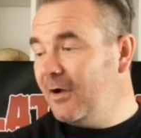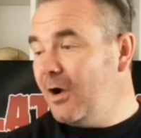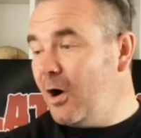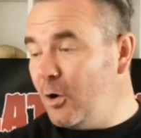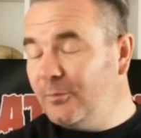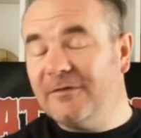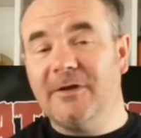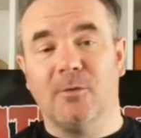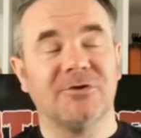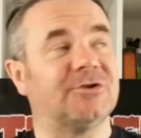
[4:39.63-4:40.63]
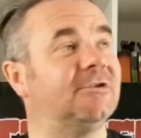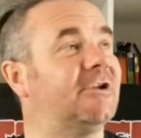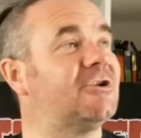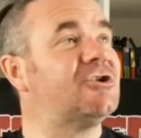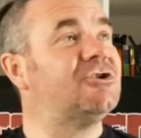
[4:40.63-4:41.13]
Hopefully, once all this
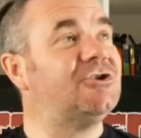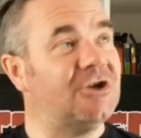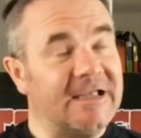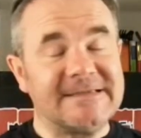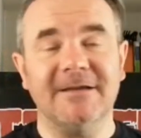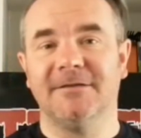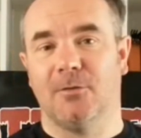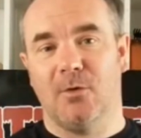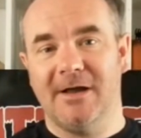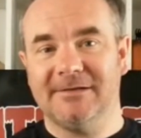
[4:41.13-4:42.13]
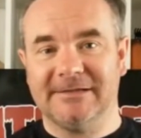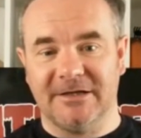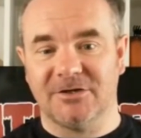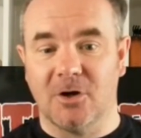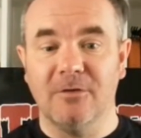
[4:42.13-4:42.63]
shit in the world
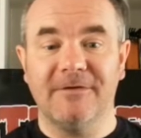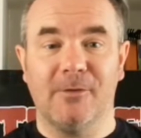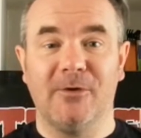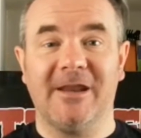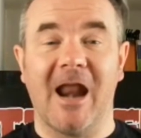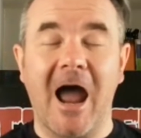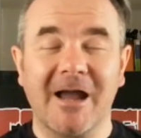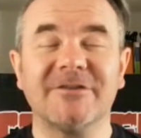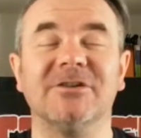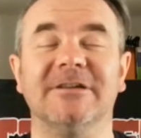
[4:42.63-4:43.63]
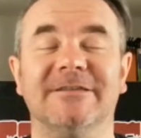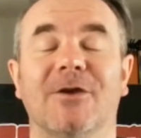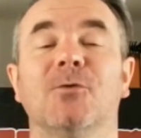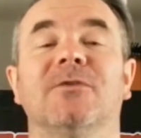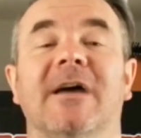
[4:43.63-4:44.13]
is over, we can actually
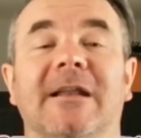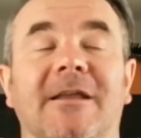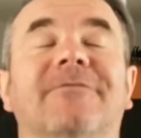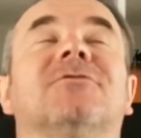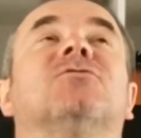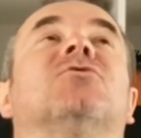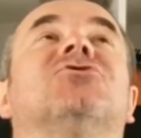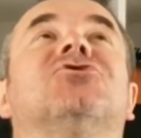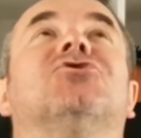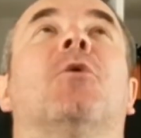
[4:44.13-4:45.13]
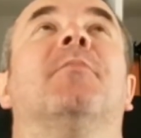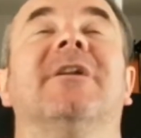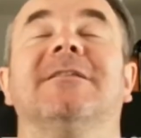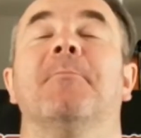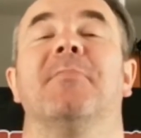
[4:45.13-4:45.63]
do They Live, because we're chomping
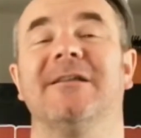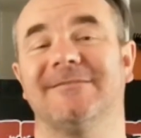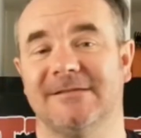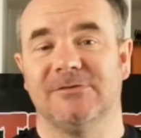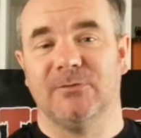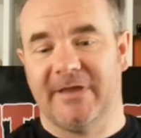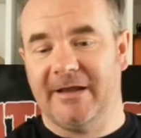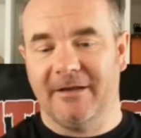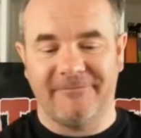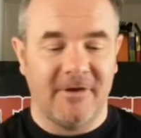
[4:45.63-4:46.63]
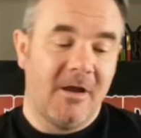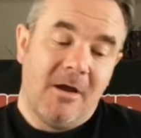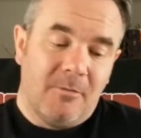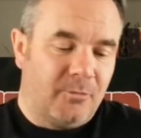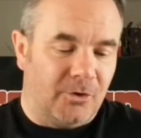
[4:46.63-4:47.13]
at the bit to do They Live.
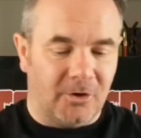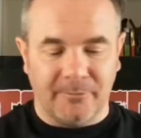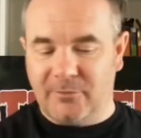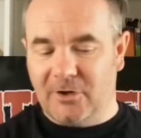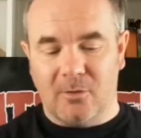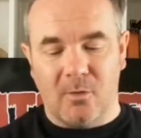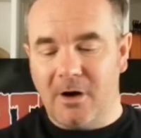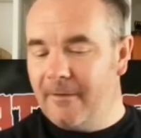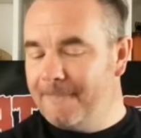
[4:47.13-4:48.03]
But you know what?